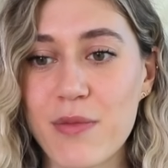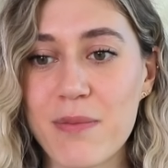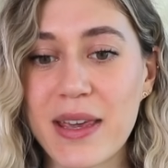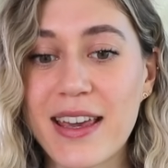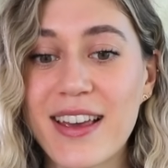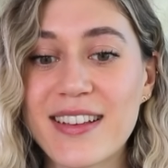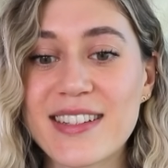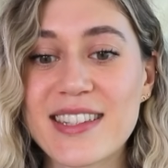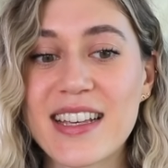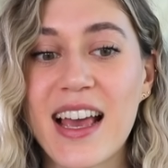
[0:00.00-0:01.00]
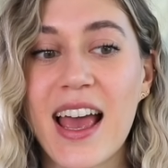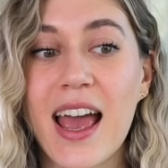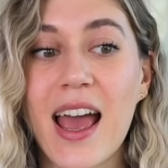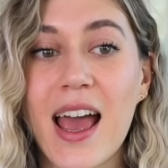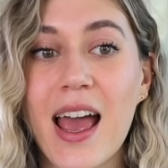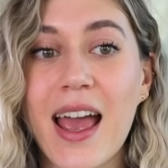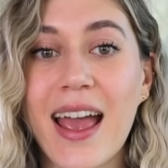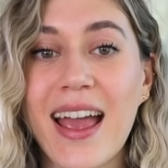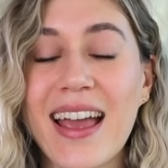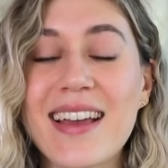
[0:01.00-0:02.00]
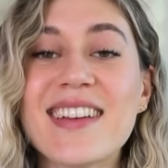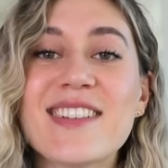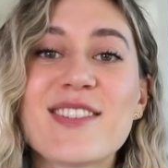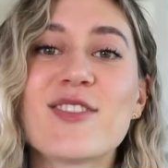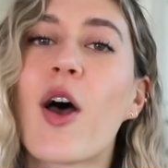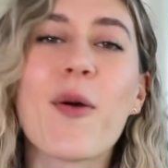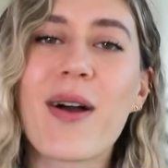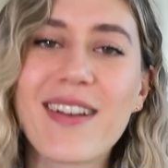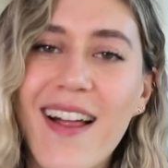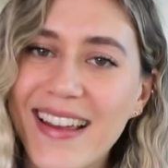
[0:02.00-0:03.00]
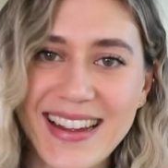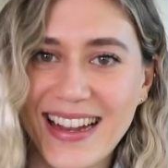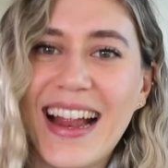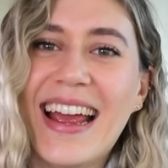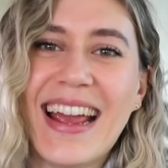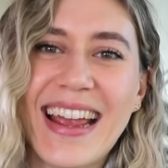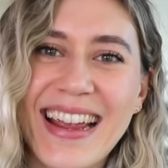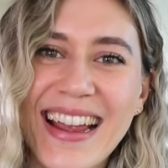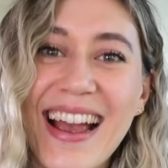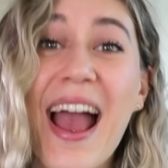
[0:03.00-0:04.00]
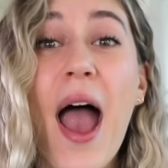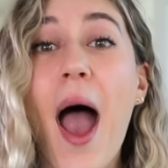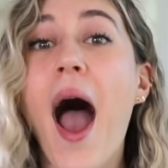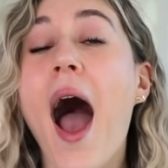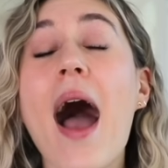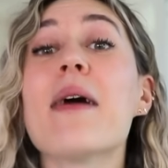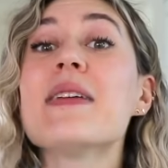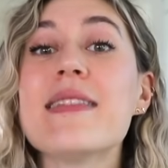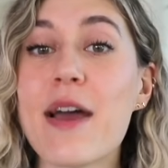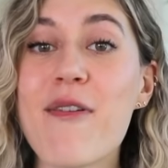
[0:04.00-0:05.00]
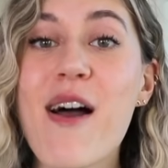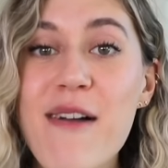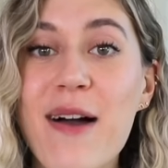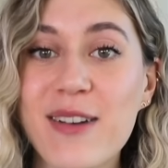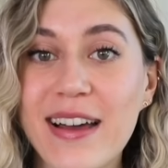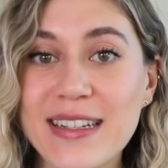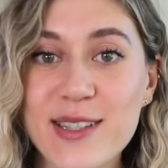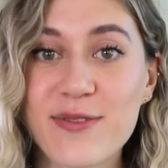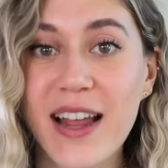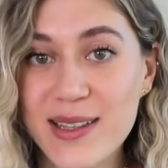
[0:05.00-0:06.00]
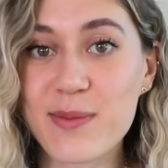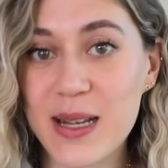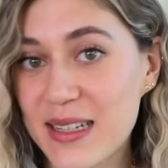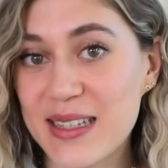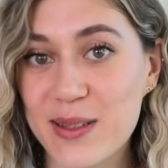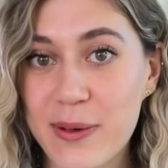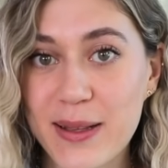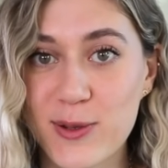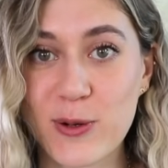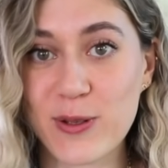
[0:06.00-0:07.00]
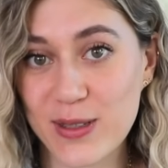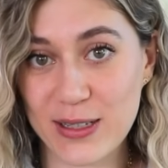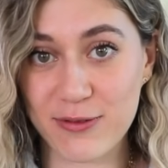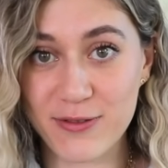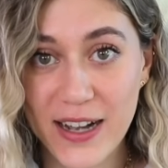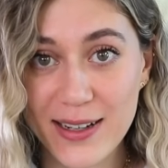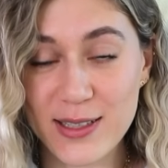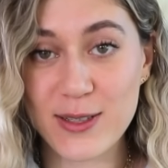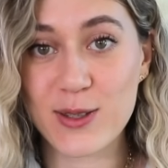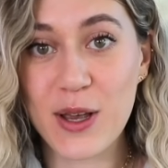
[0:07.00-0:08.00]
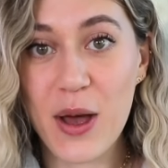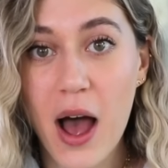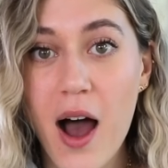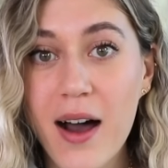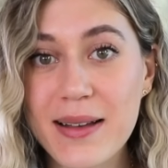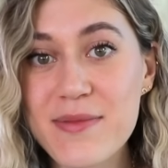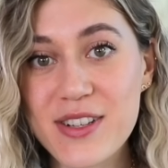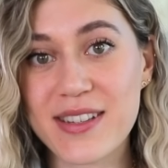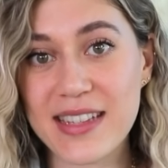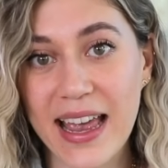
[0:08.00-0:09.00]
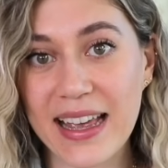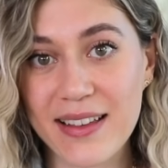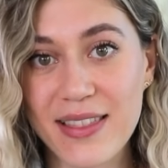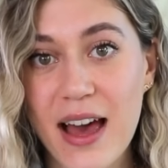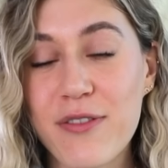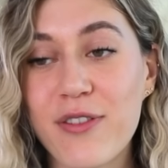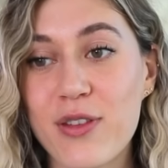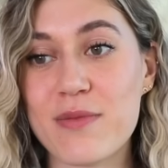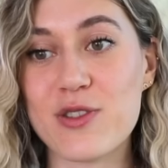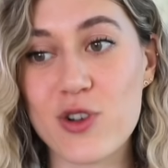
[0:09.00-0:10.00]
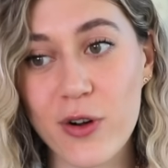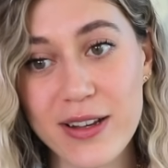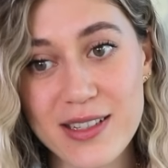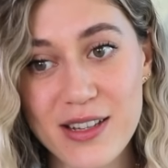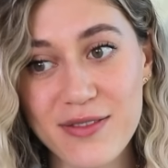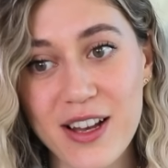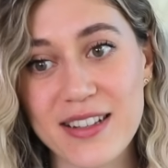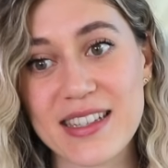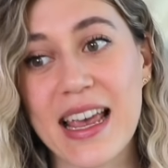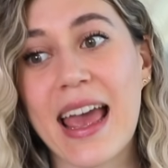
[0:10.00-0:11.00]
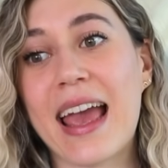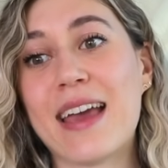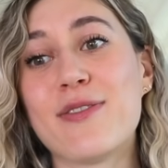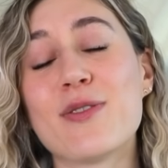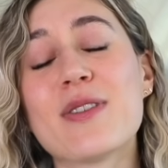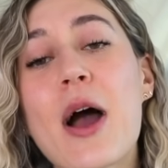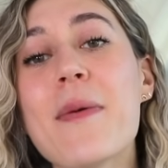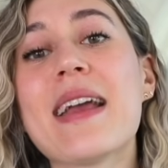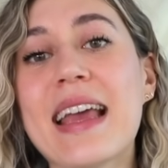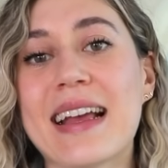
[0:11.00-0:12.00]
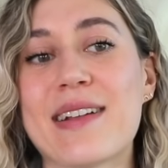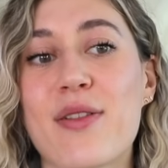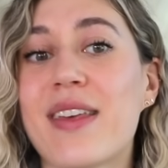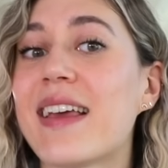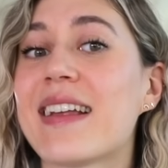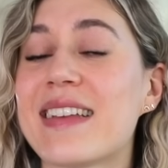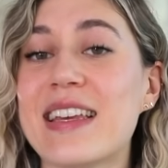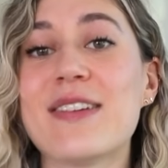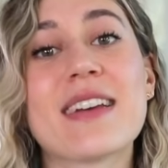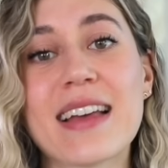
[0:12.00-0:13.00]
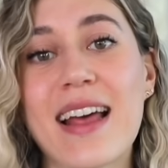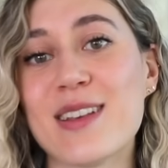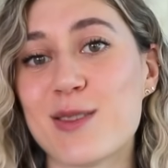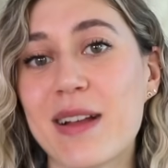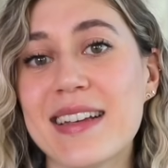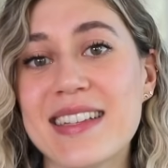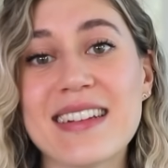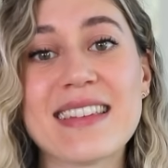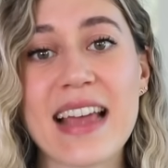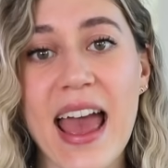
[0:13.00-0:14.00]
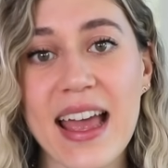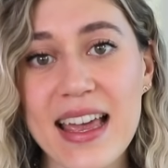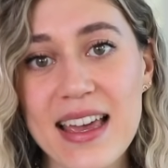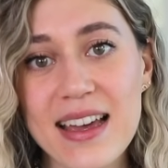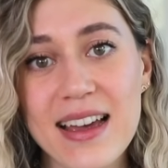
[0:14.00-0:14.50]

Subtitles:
Because it is so unlikely. I mean, there are outliers. Flexibility depends on lots of different factors. I'm just saying that for the majority of us, if you're going in thinking that you can get the splits in a day,